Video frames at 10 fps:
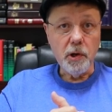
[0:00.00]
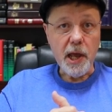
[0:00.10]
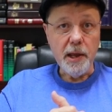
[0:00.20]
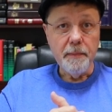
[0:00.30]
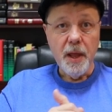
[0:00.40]

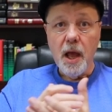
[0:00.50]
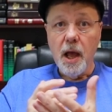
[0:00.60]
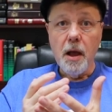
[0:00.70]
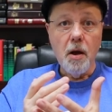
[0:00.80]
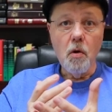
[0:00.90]
Okay?
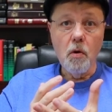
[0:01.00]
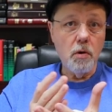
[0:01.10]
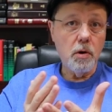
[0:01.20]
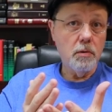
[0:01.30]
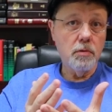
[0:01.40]

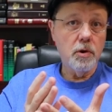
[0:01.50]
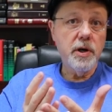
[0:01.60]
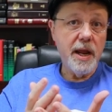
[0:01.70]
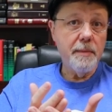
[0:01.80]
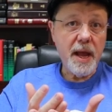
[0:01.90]
Or her
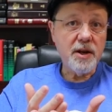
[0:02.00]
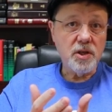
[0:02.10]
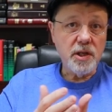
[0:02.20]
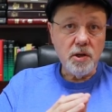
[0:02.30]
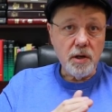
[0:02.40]
name
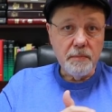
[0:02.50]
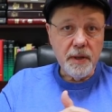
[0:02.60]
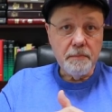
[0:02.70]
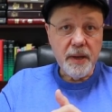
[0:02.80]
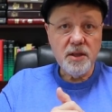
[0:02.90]
actually could have
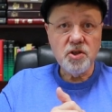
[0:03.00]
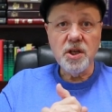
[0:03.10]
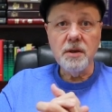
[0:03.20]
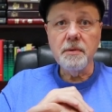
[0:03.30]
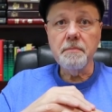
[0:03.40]
been
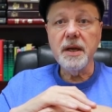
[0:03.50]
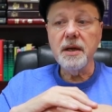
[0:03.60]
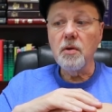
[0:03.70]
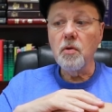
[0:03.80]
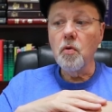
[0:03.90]
Bathsheba,
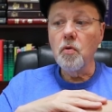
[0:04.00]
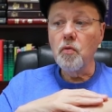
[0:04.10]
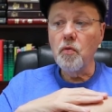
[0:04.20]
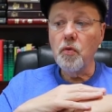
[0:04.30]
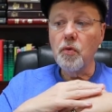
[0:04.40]
but
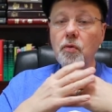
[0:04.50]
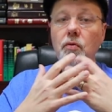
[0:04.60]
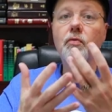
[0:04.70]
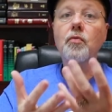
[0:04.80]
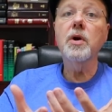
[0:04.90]

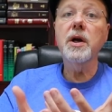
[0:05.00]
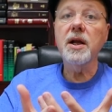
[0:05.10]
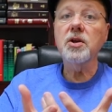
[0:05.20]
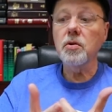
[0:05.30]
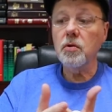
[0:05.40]
we're
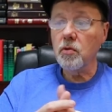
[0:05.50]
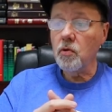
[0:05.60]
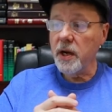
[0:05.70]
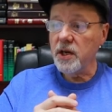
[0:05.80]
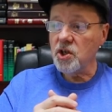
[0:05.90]
not
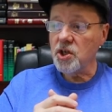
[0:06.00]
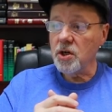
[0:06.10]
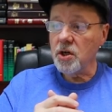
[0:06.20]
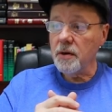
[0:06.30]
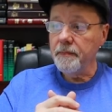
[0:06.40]
quite
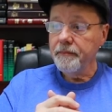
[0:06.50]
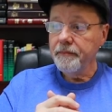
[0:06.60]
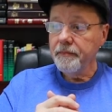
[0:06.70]
sure.